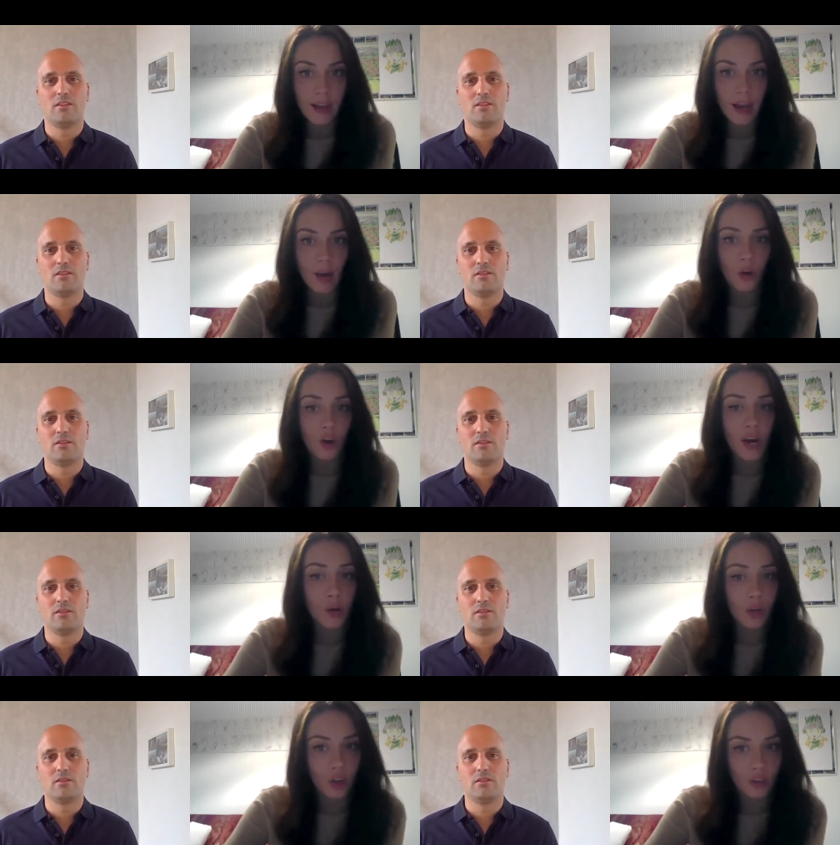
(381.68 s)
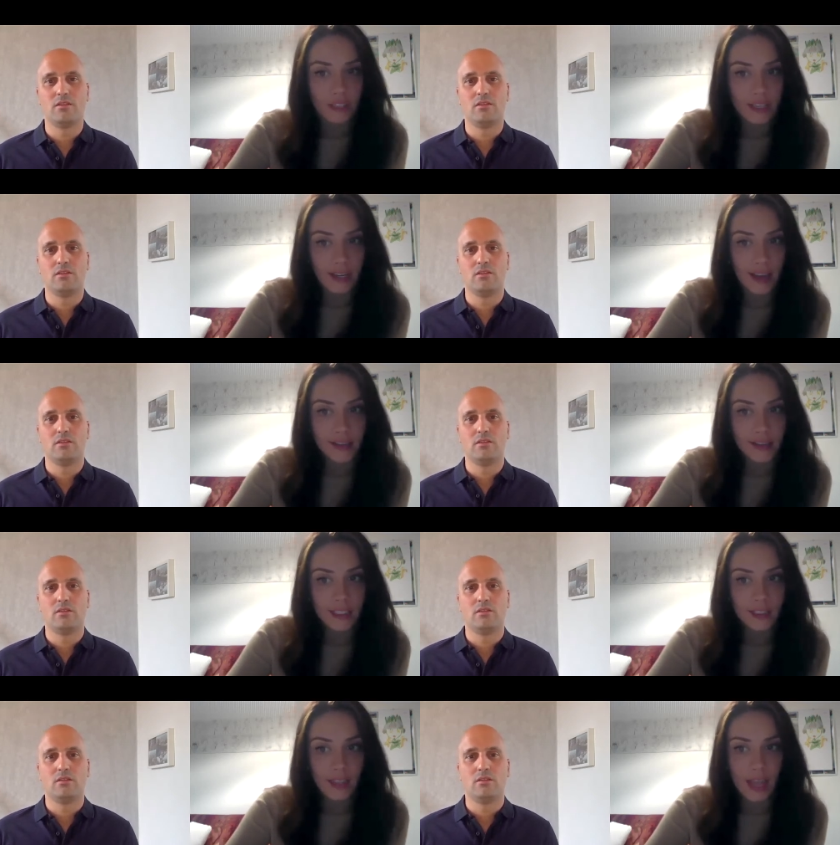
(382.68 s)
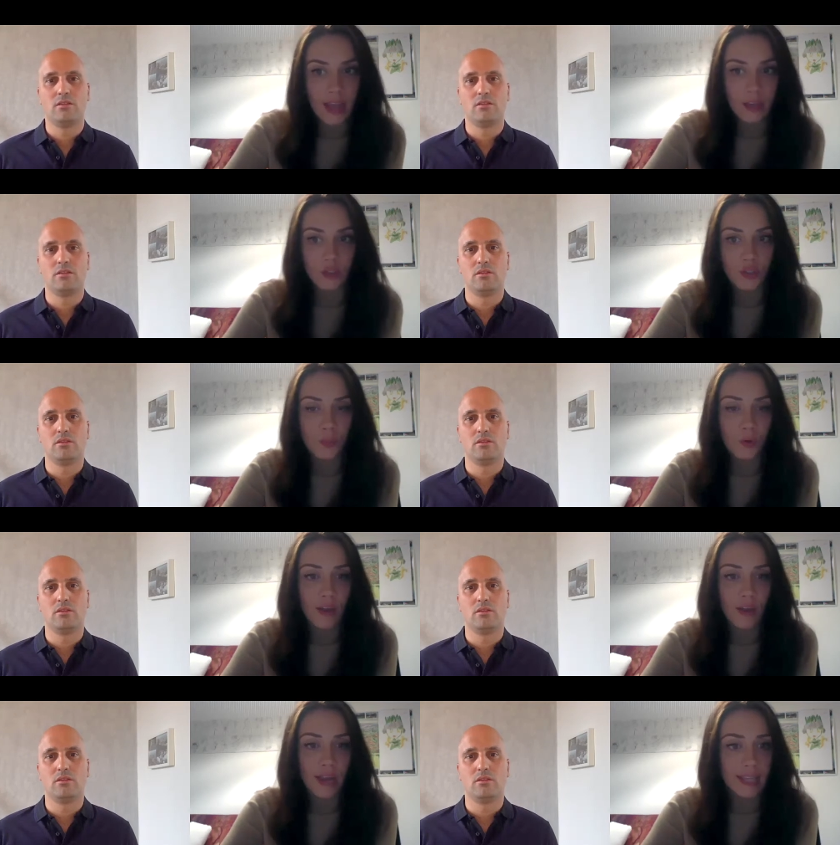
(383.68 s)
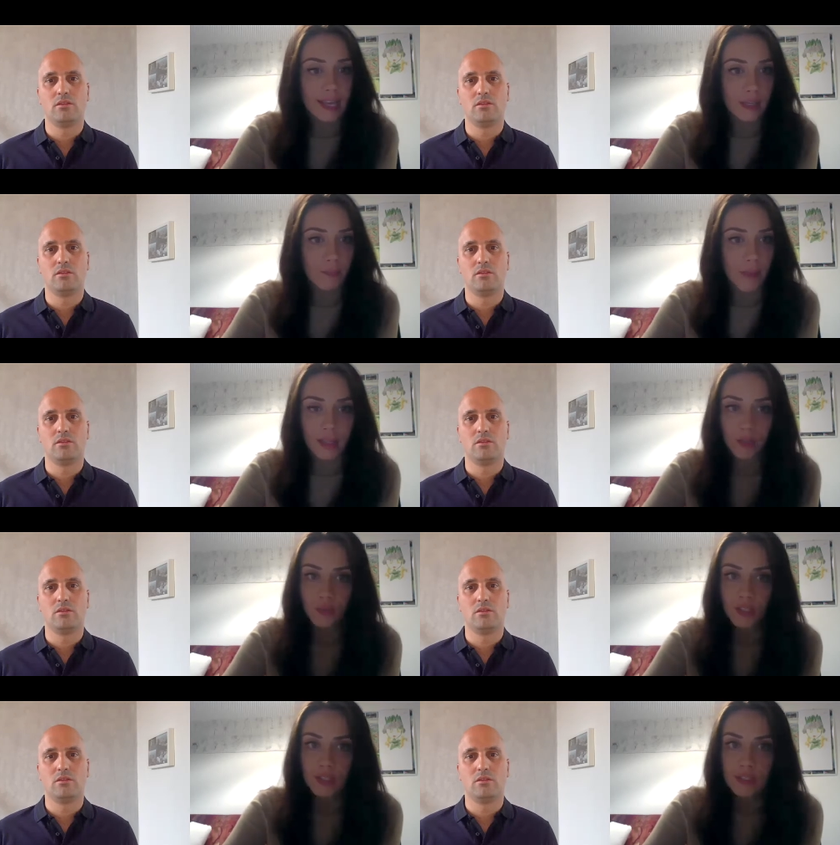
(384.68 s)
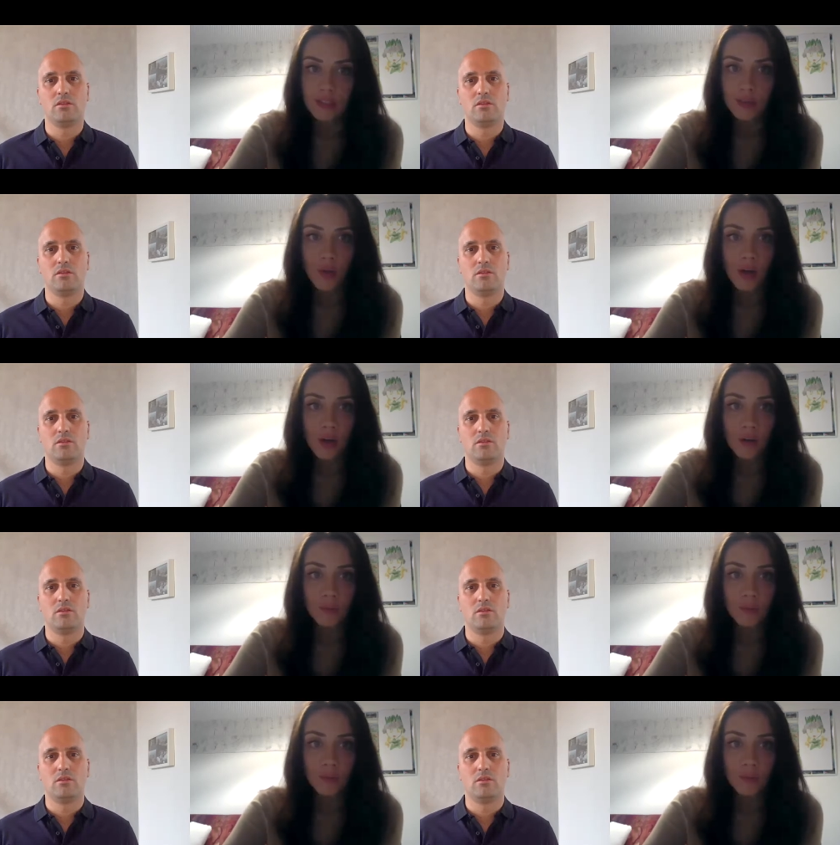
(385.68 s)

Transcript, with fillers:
Speaker 1: How, uh, how long they last? And do you provide any benefits as well?